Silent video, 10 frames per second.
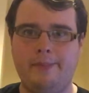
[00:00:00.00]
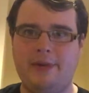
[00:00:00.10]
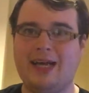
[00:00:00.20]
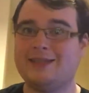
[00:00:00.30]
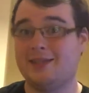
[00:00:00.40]

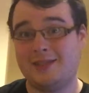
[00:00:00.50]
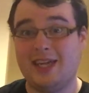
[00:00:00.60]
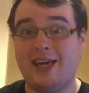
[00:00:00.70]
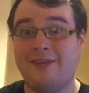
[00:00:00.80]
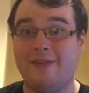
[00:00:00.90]
NASA
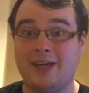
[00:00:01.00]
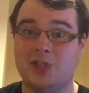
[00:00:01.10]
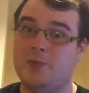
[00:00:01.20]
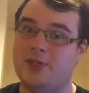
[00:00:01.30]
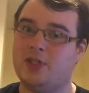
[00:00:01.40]
staff,
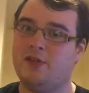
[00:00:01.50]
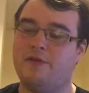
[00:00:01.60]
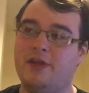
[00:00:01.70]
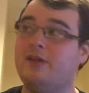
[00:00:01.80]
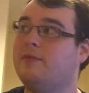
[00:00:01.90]
experts on the
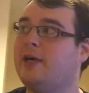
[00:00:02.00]
field,